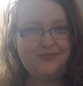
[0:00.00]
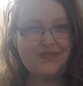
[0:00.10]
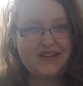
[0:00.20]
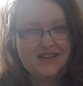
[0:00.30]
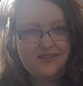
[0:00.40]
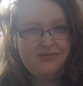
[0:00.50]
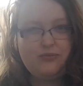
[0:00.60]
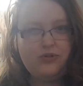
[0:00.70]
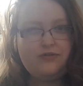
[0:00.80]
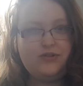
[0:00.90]
like
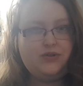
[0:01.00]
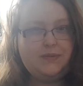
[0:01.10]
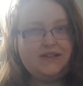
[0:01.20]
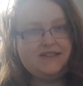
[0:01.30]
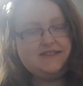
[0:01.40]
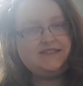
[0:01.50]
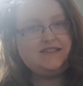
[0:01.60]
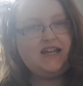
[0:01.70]
more voluminous,